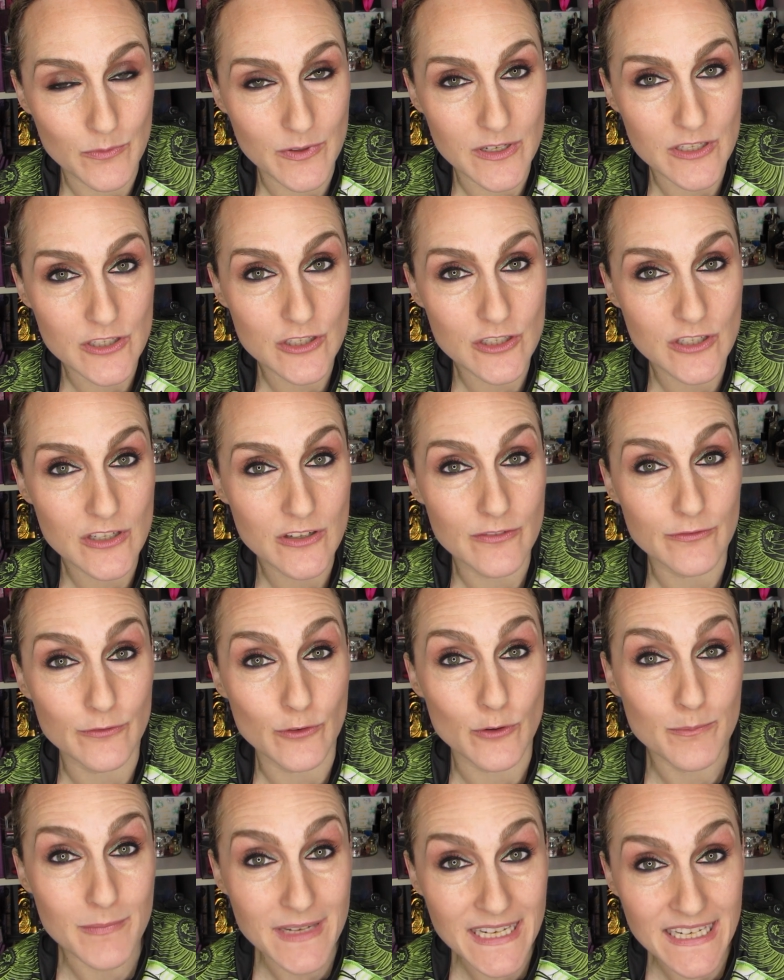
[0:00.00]
which
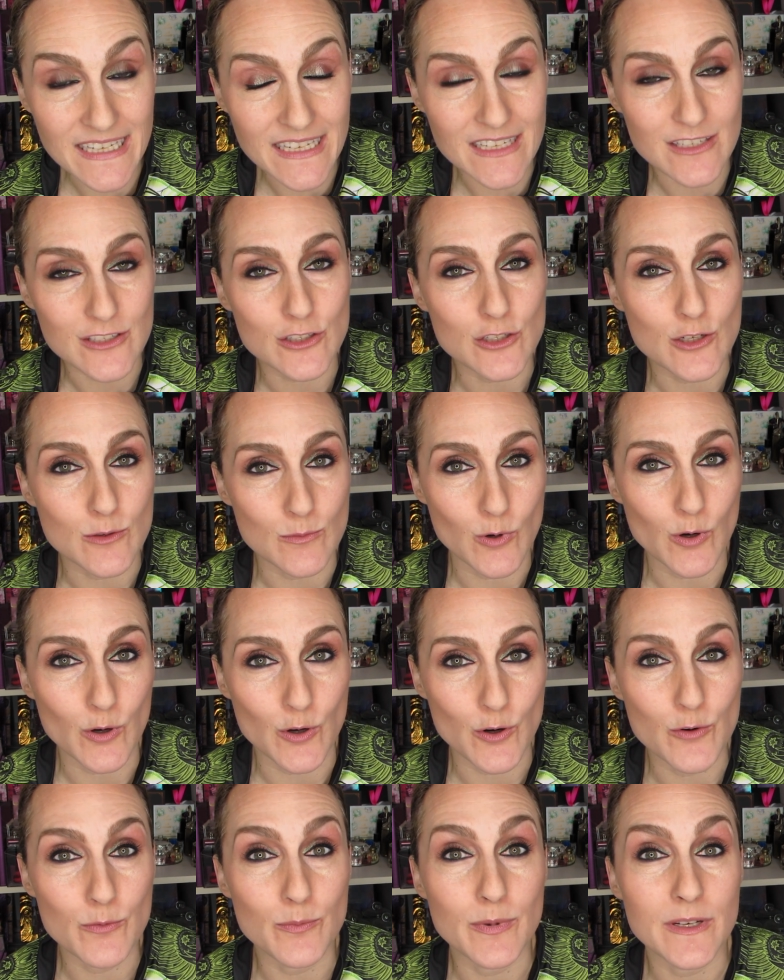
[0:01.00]
for me is
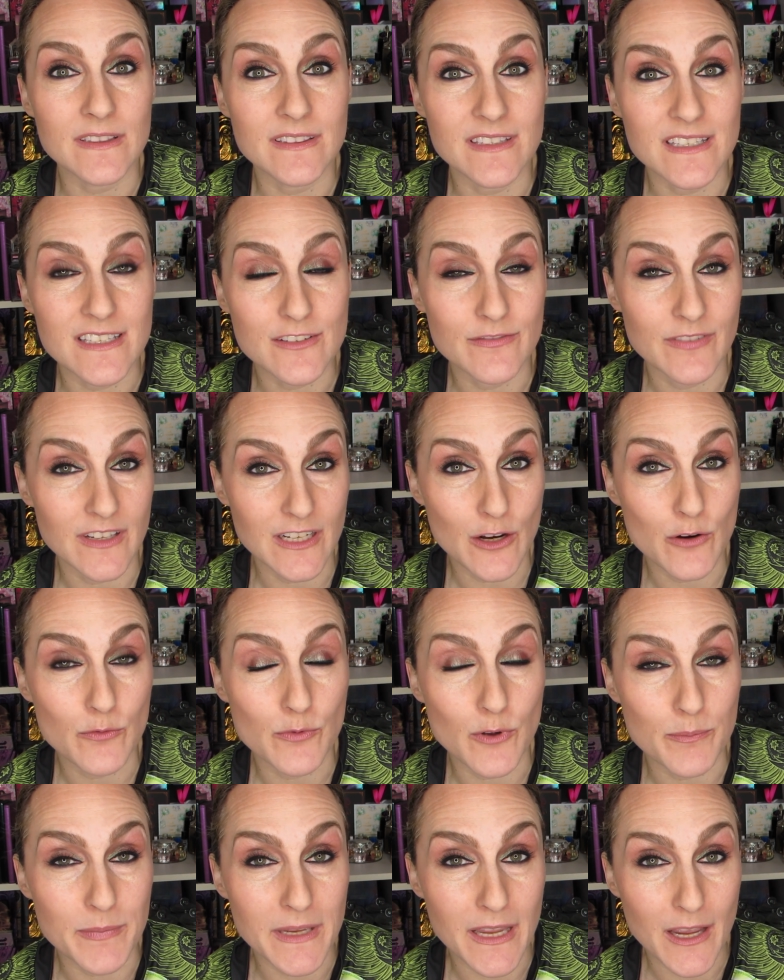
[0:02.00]
tomorrow, but this video
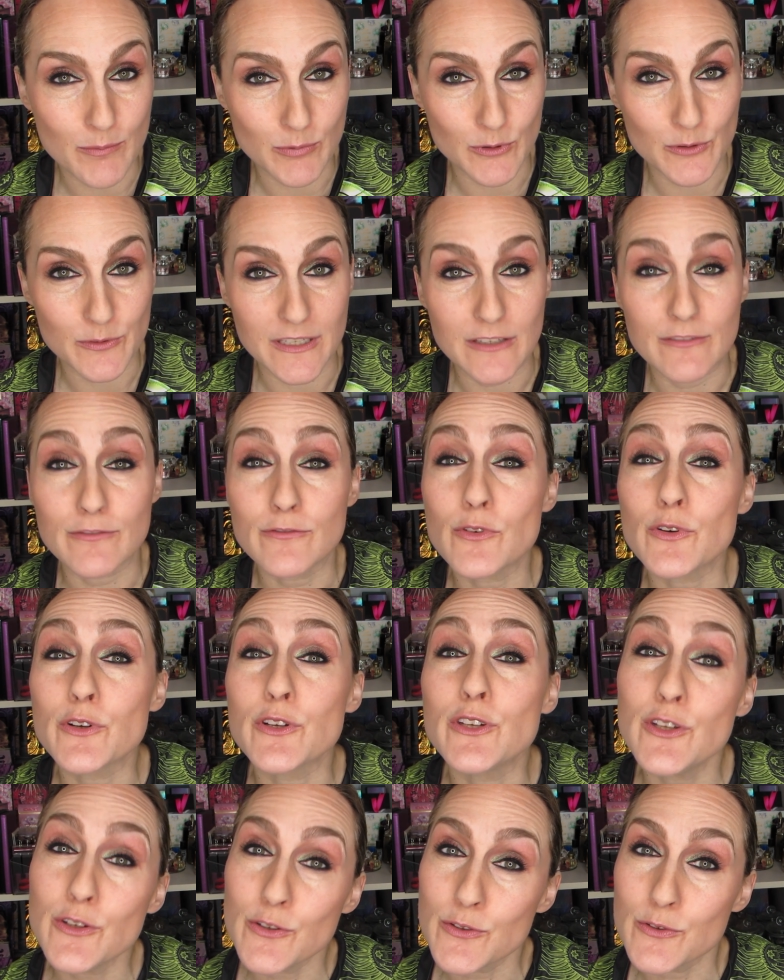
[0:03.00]
will be uploaded for
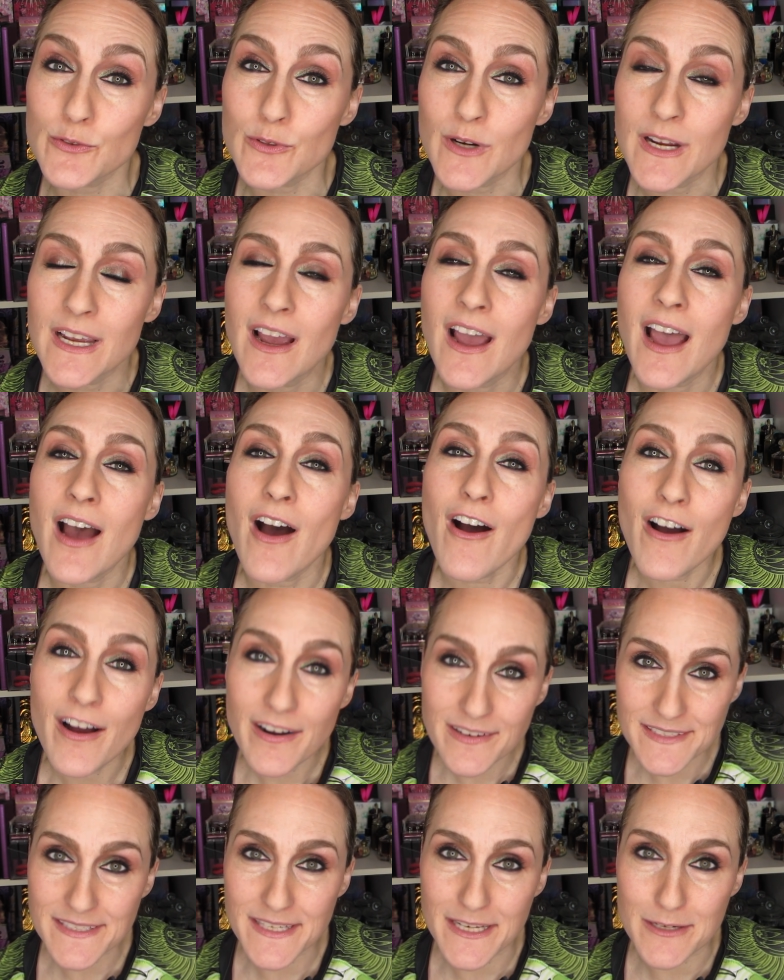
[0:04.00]
you
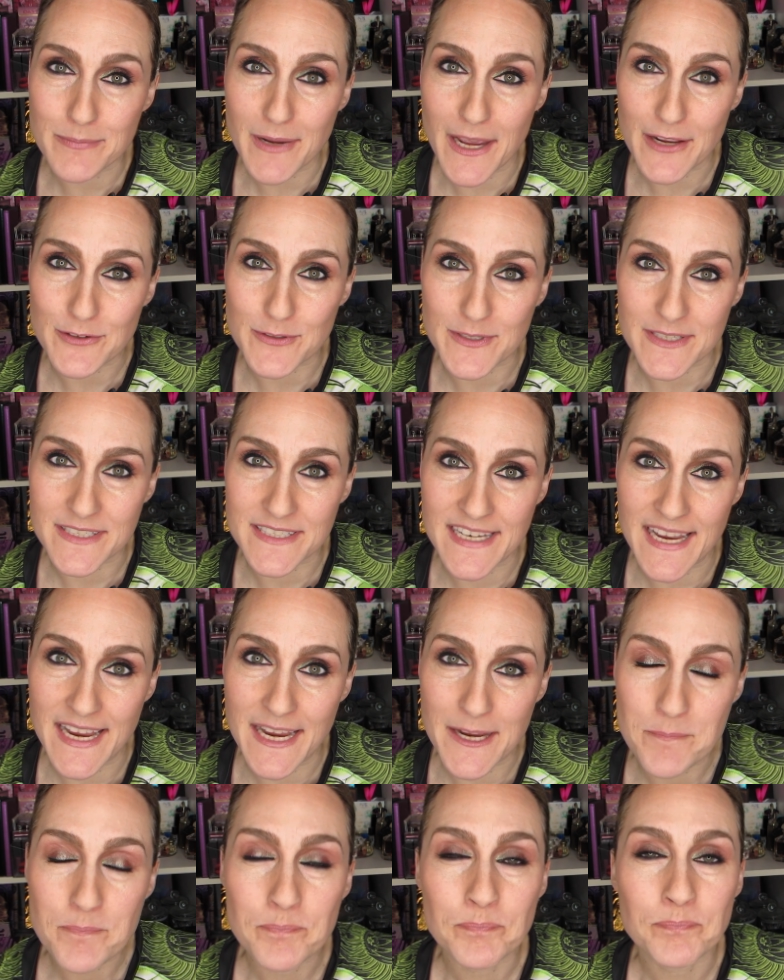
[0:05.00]
on St. Patrick's
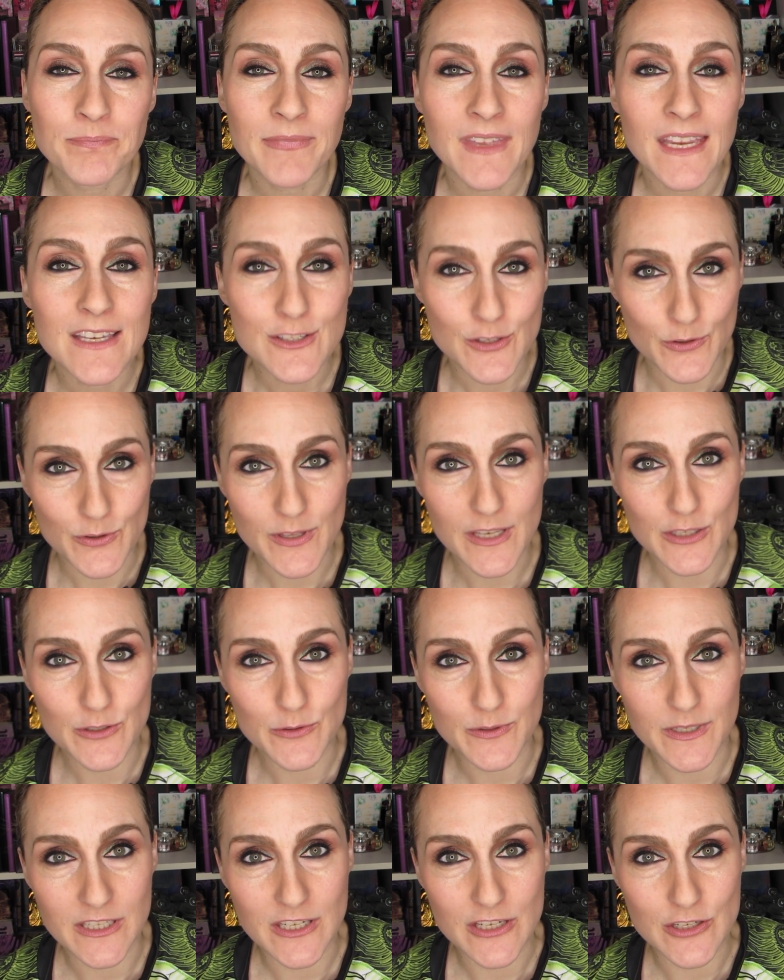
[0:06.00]
Day so that you
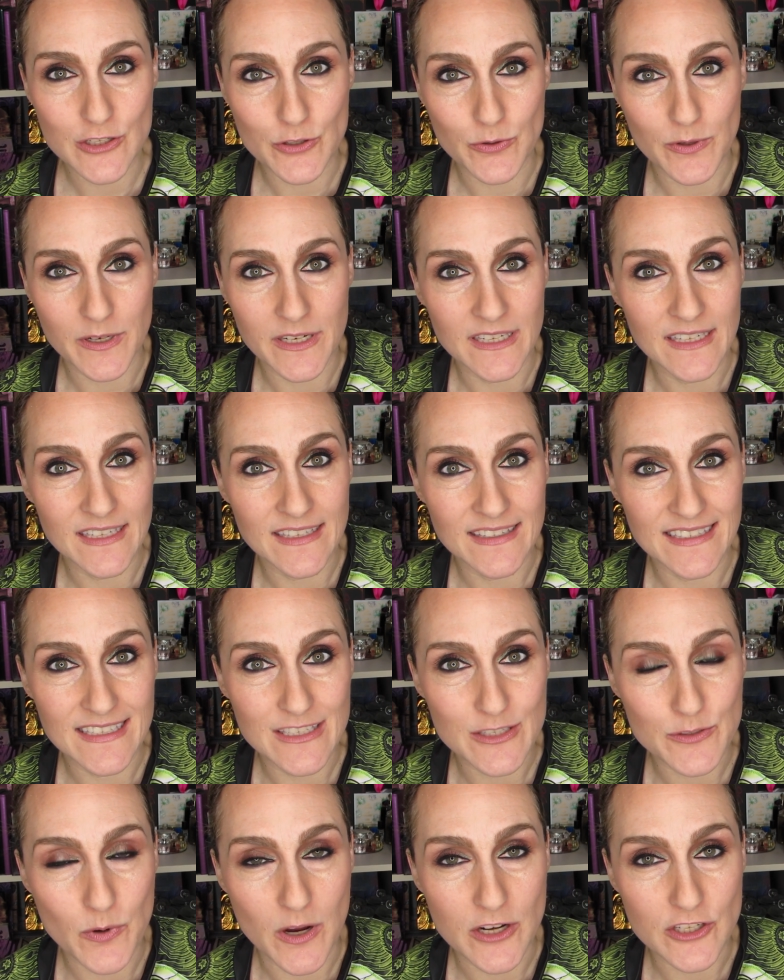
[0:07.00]
can enjoy
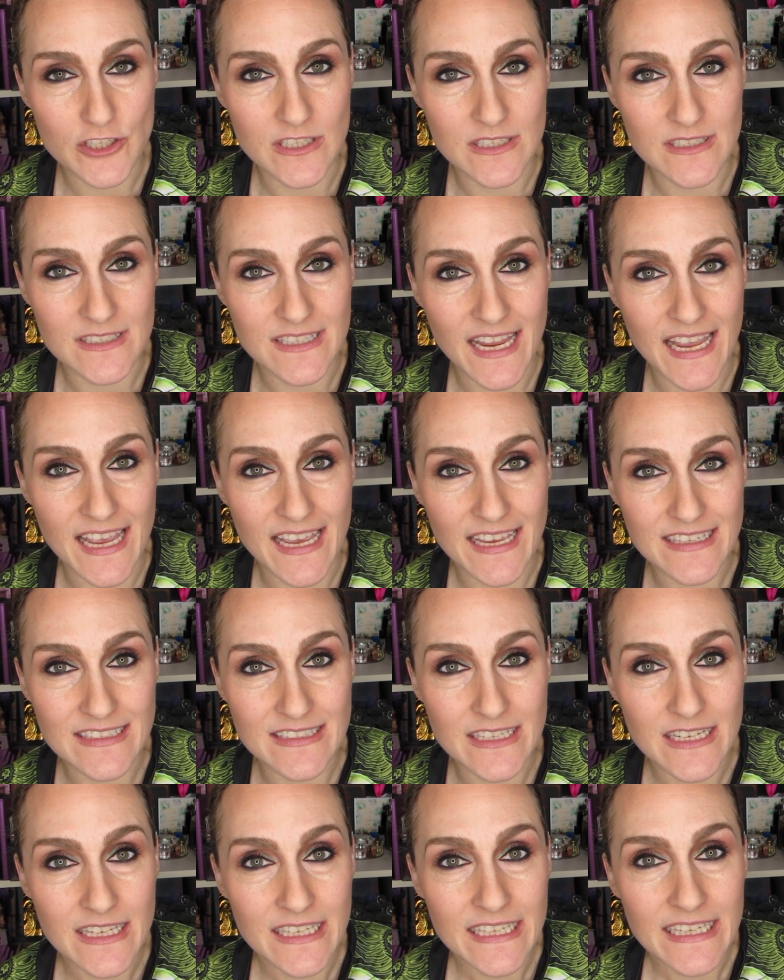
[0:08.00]
these swatches
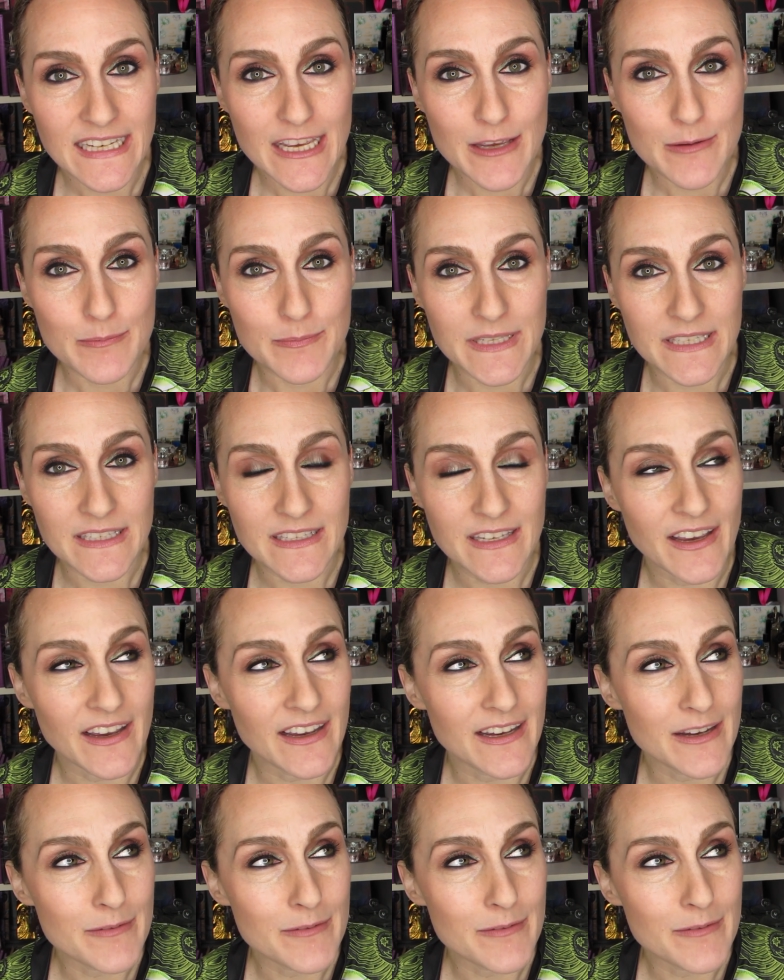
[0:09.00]
and be